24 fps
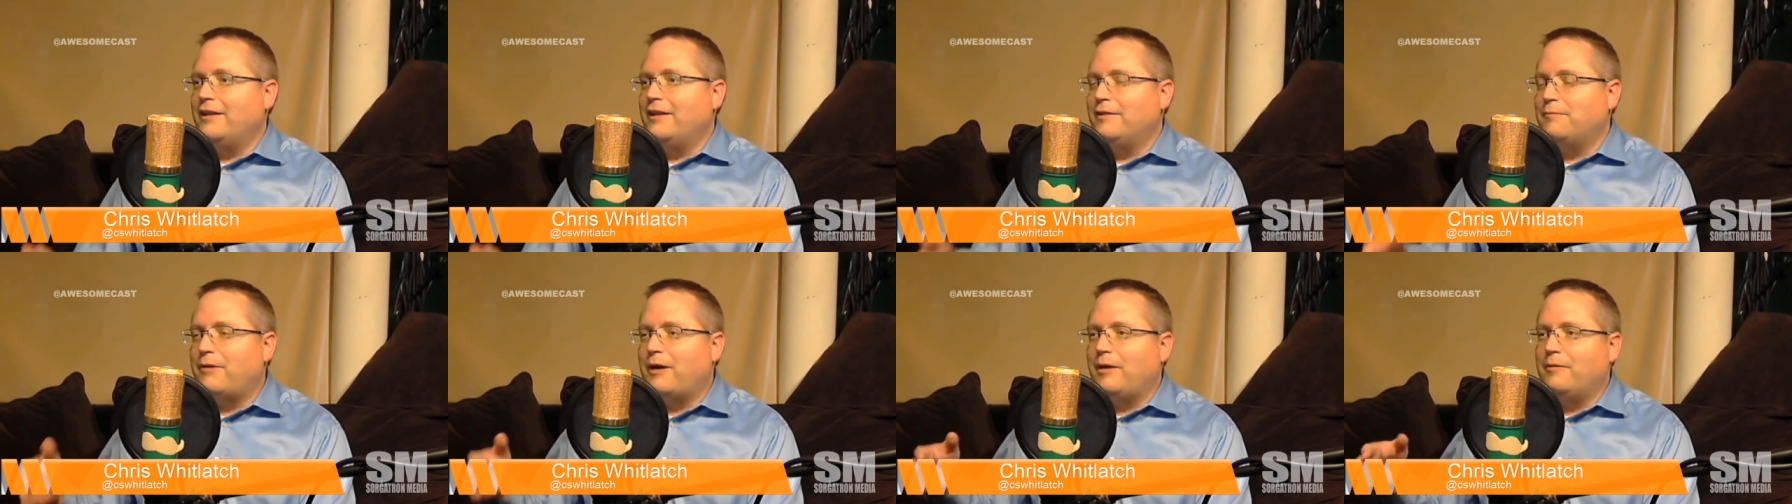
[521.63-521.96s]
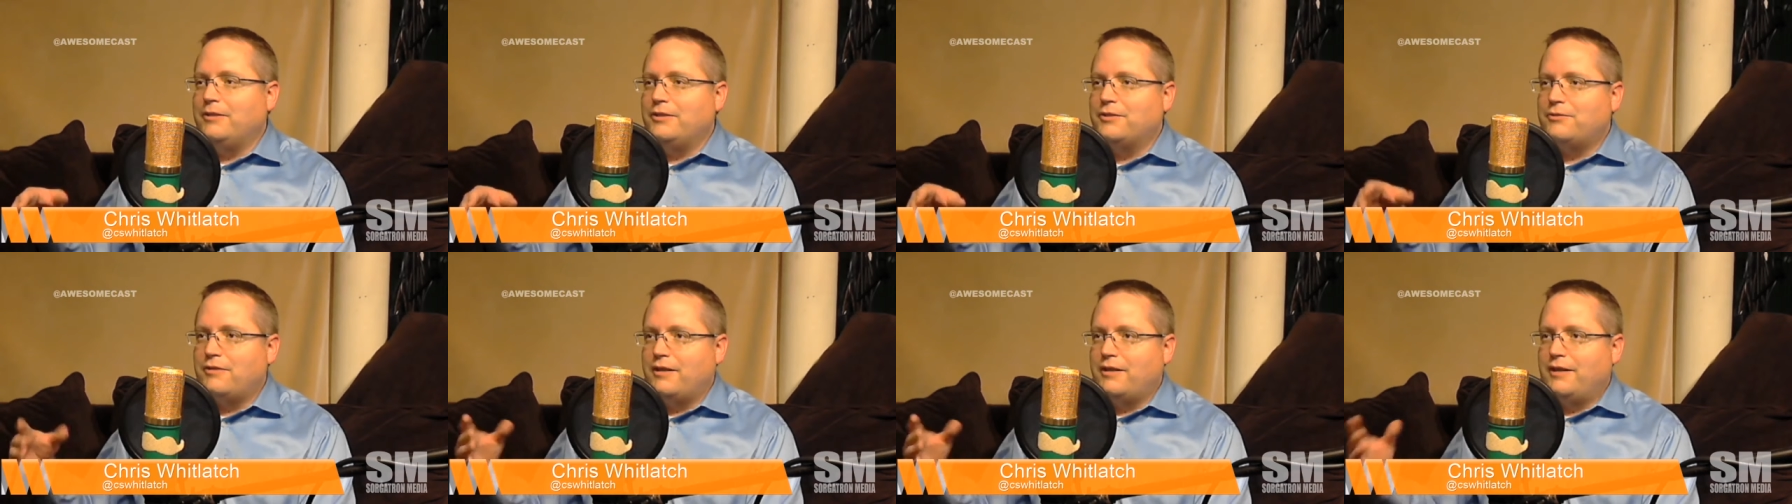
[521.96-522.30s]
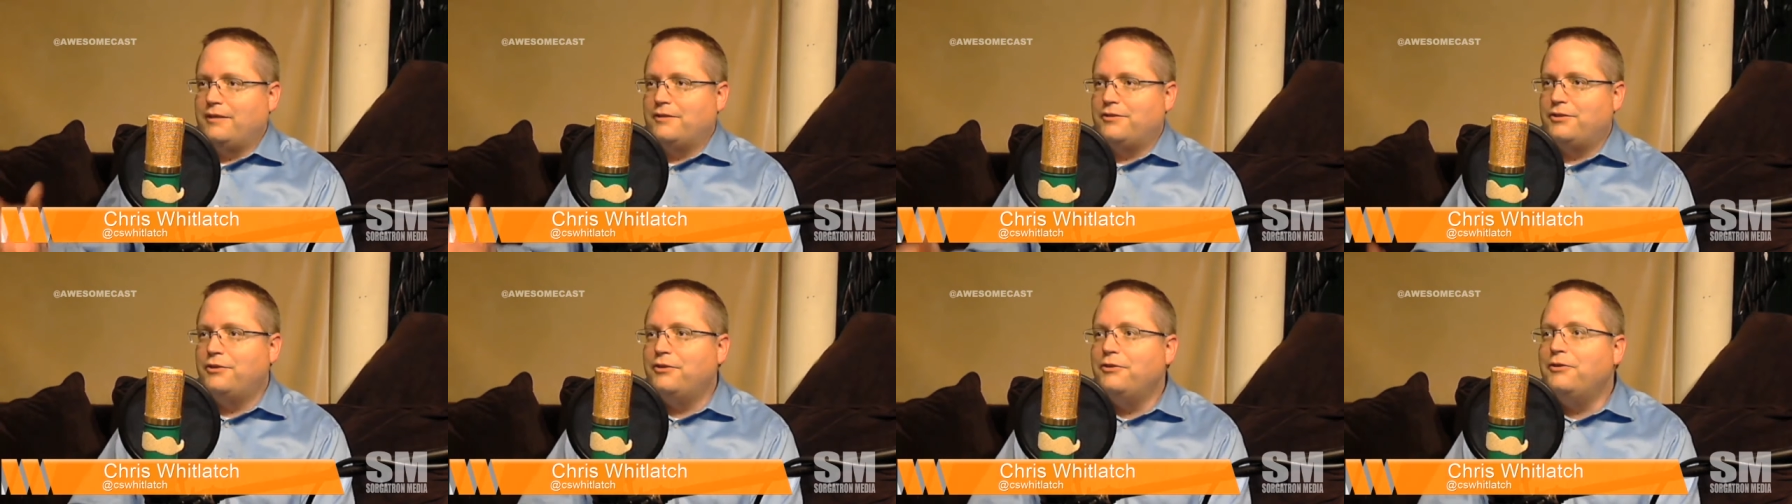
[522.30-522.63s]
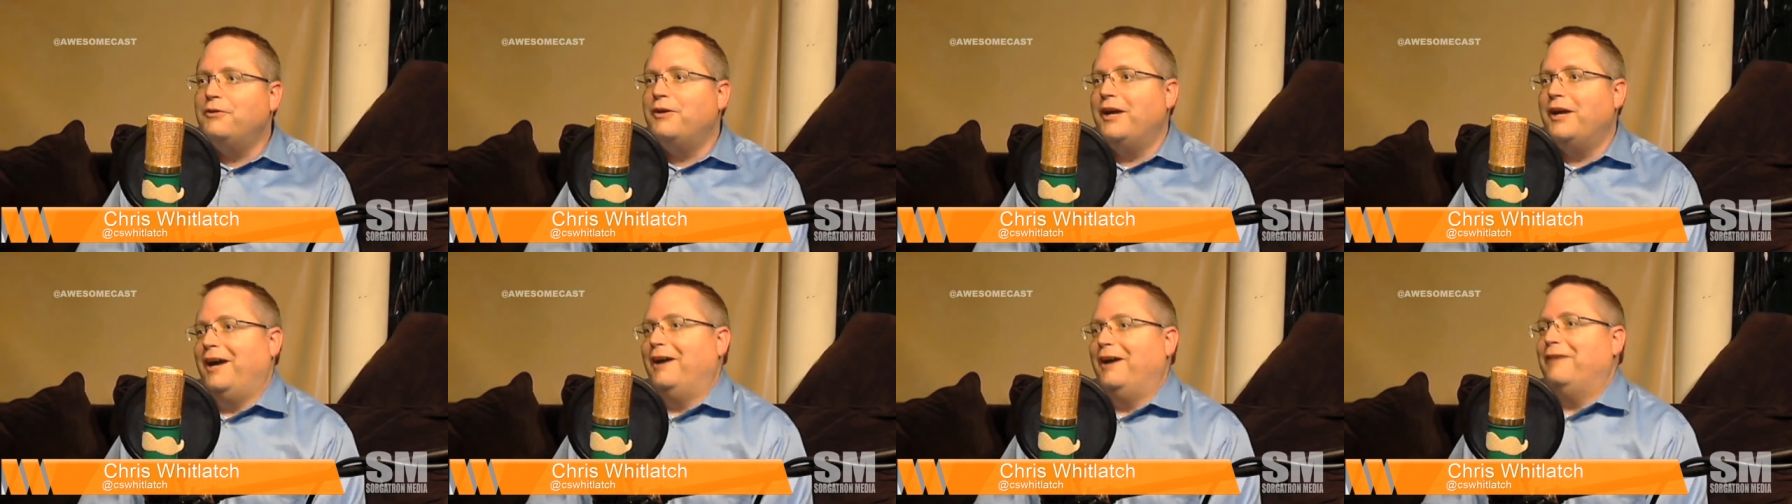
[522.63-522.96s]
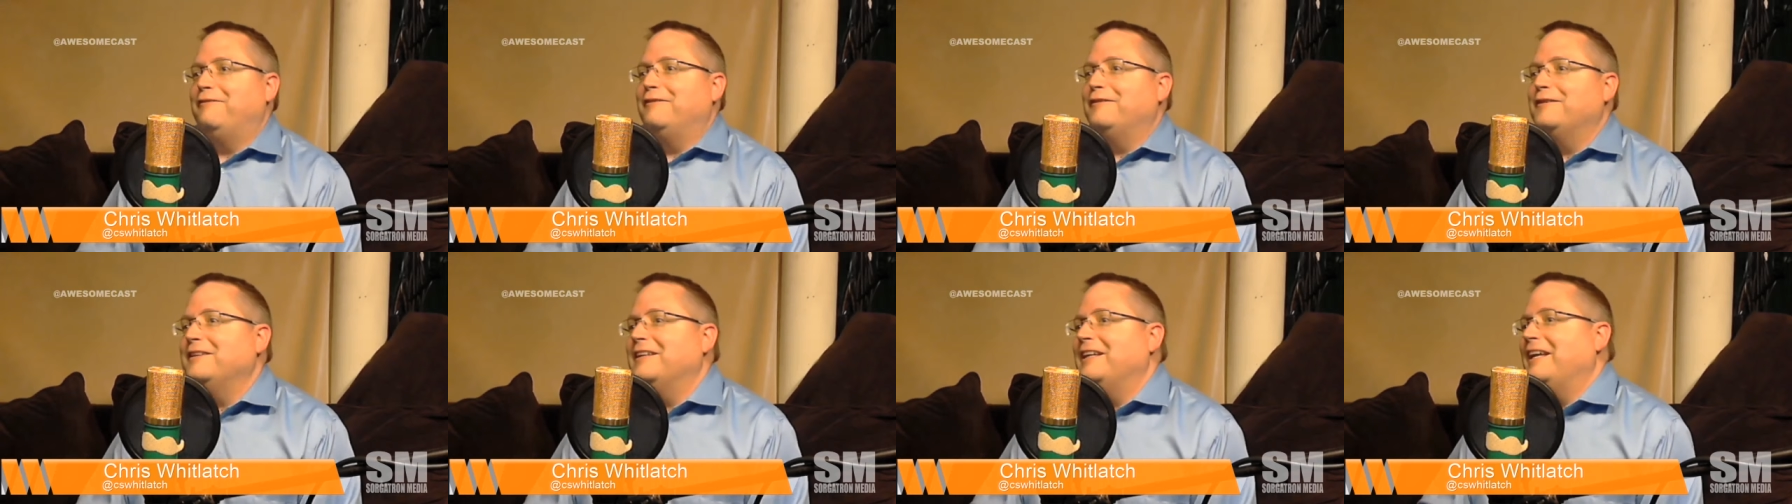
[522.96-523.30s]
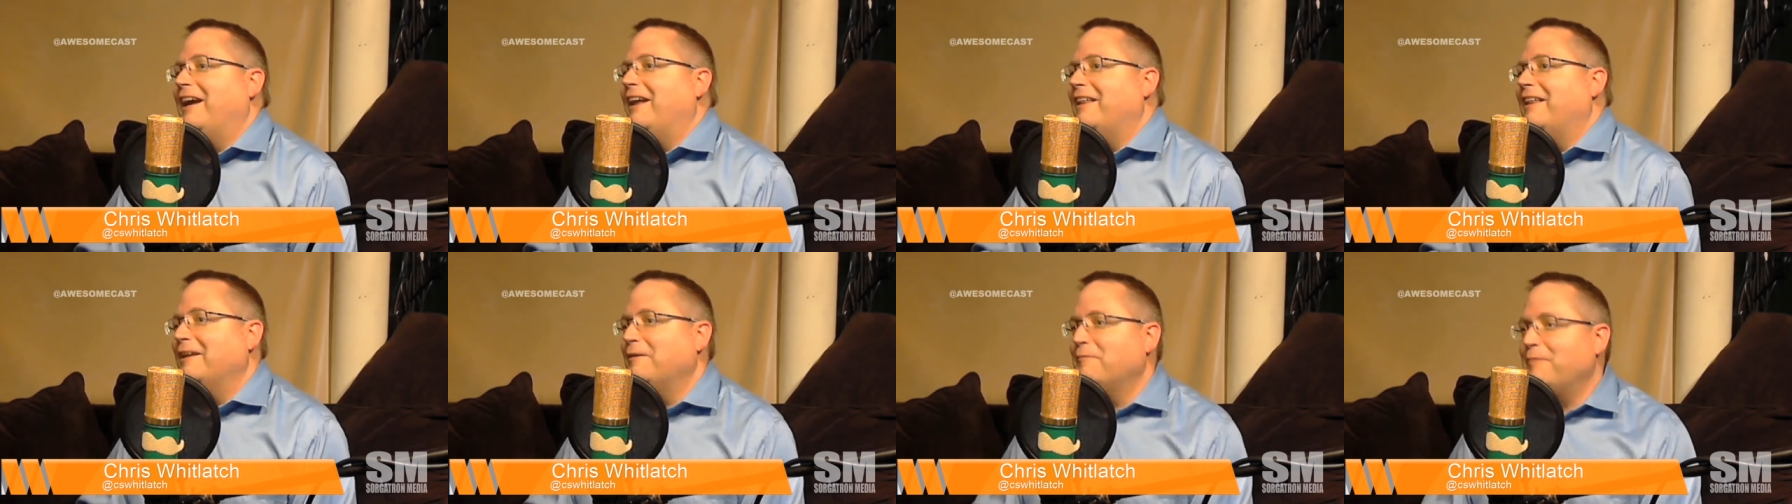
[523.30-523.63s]
That probably is running too
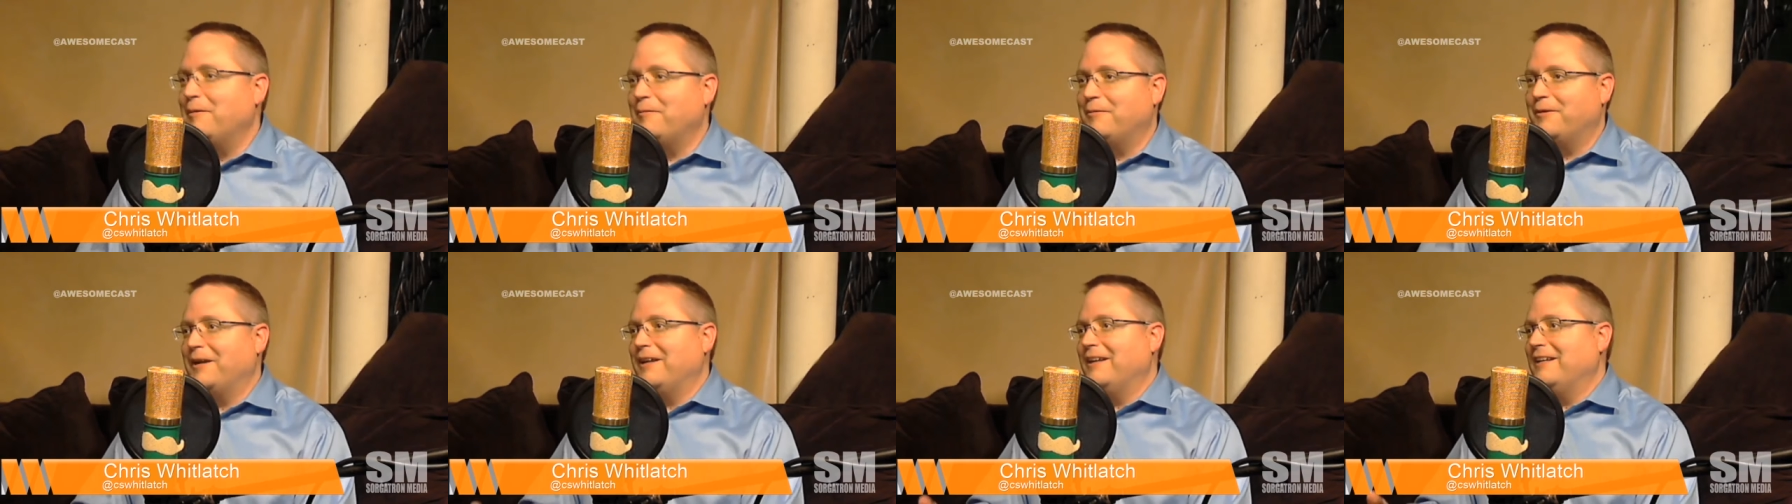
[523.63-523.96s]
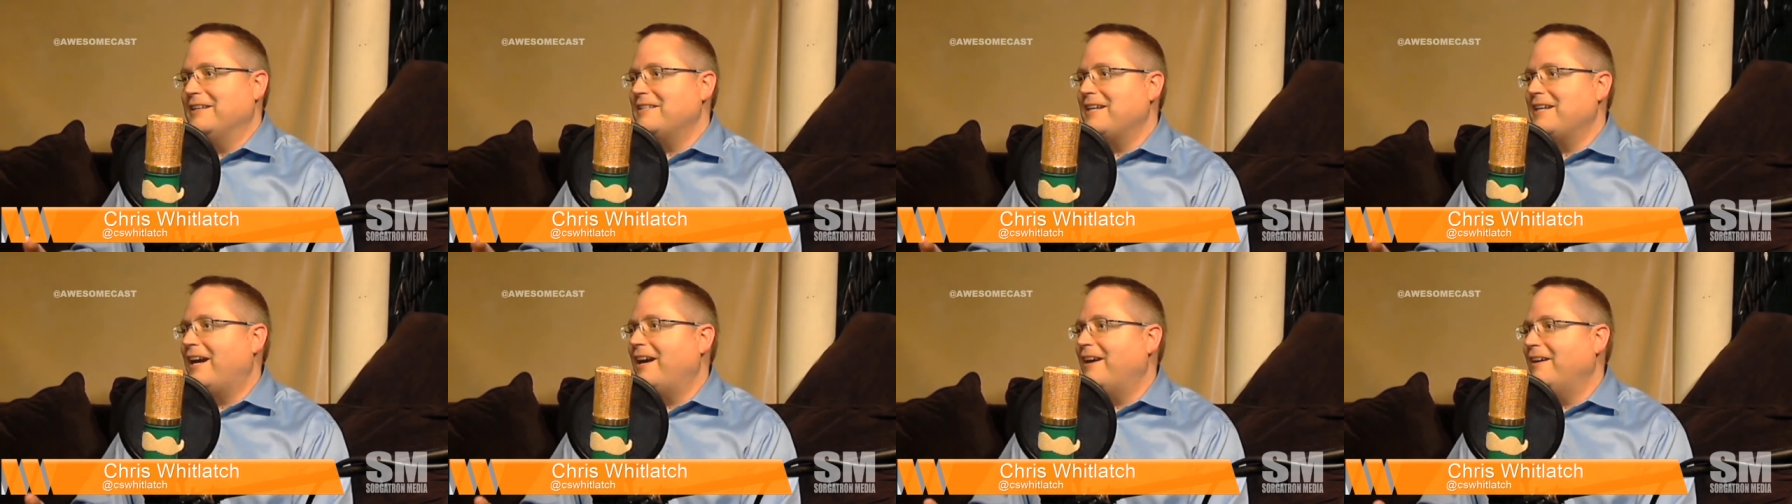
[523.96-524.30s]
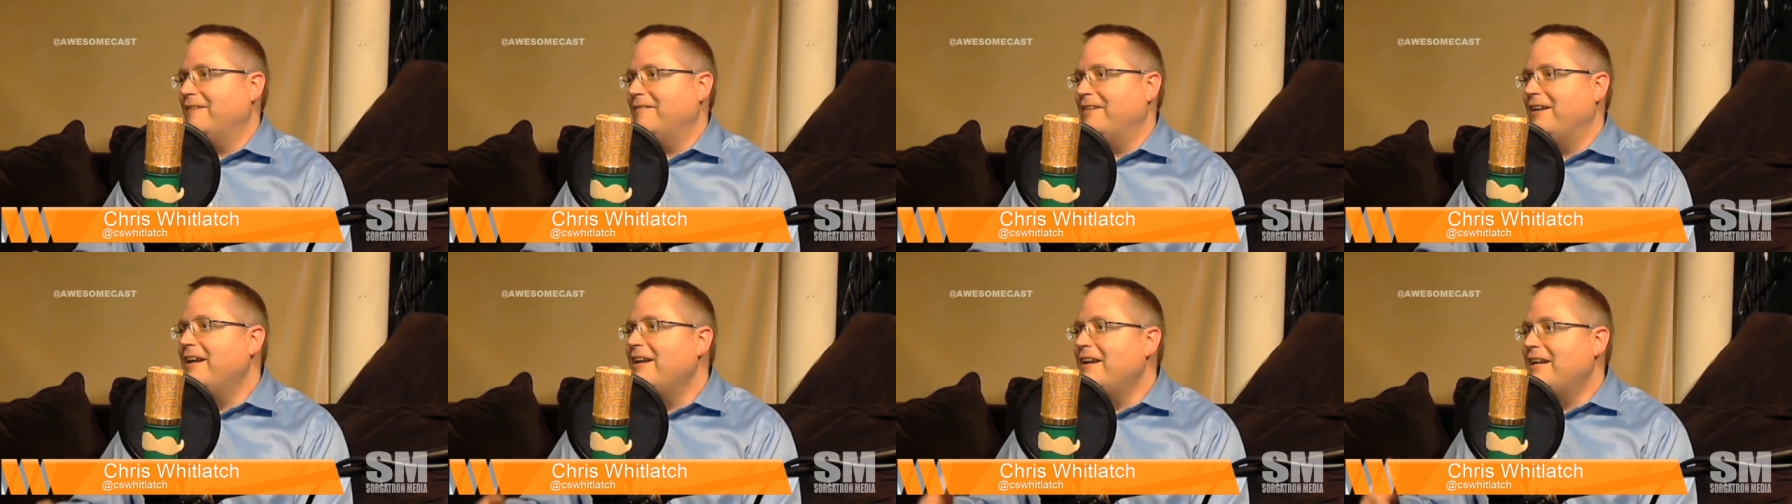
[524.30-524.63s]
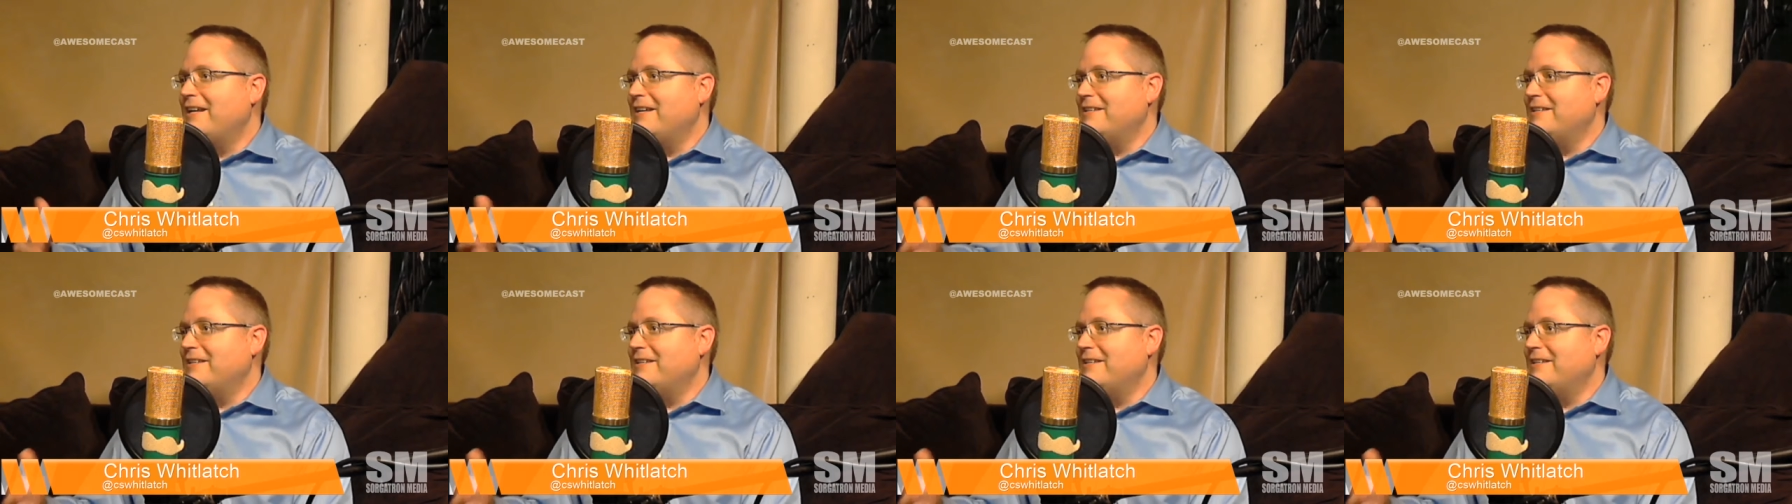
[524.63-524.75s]
heavily. I think people are getting tired of it.